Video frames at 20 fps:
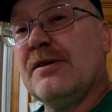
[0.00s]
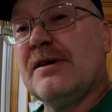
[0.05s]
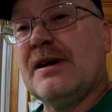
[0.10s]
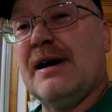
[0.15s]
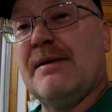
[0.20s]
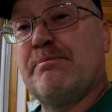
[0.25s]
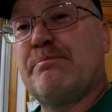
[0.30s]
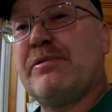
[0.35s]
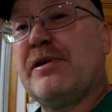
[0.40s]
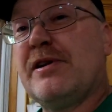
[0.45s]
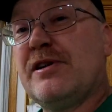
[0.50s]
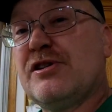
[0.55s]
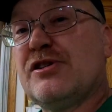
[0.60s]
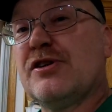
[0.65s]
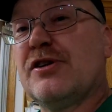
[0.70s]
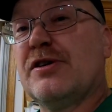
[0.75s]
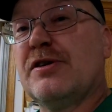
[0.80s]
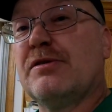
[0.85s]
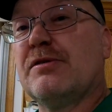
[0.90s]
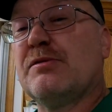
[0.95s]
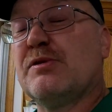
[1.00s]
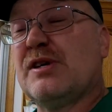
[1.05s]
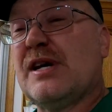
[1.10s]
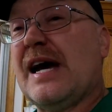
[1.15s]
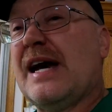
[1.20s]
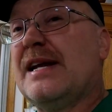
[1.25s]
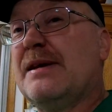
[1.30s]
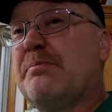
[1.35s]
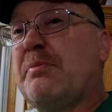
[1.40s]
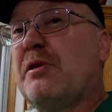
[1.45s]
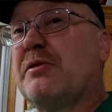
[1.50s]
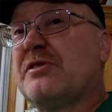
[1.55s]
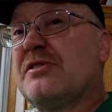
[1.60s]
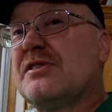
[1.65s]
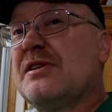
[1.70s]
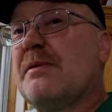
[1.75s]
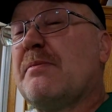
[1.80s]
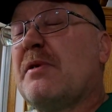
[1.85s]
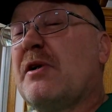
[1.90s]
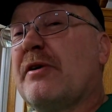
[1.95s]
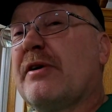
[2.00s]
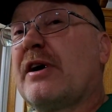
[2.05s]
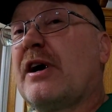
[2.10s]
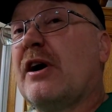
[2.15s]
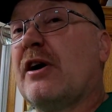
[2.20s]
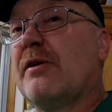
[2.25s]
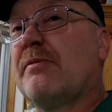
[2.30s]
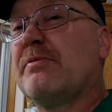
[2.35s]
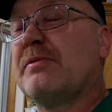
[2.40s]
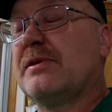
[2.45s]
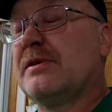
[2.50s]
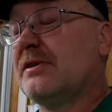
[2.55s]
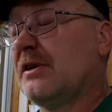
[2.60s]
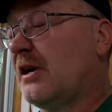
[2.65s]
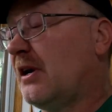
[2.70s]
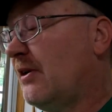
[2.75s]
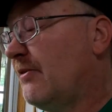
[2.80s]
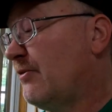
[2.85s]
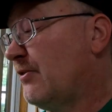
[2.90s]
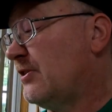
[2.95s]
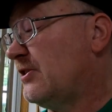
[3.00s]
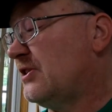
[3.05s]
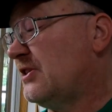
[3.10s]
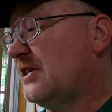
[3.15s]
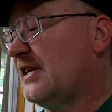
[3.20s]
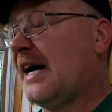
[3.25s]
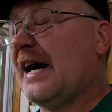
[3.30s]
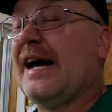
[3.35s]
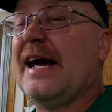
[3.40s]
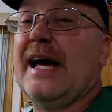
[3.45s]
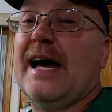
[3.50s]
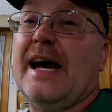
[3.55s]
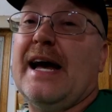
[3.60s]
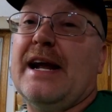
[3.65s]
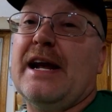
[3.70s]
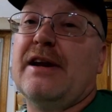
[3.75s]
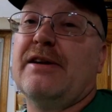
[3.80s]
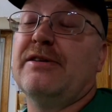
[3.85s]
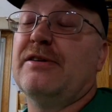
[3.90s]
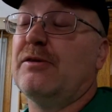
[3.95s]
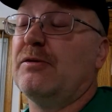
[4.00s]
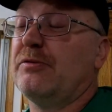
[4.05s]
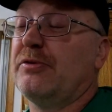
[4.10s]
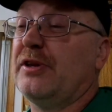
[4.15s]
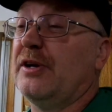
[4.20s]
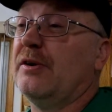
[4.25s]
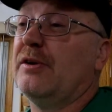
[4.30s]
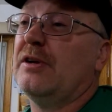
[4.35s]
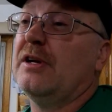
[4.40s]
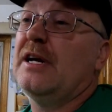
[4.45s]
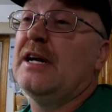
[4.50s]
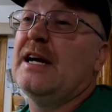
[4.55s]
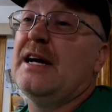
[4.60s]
I'm pretty sure he had about the same amount of carpet coverage as I had. I don't think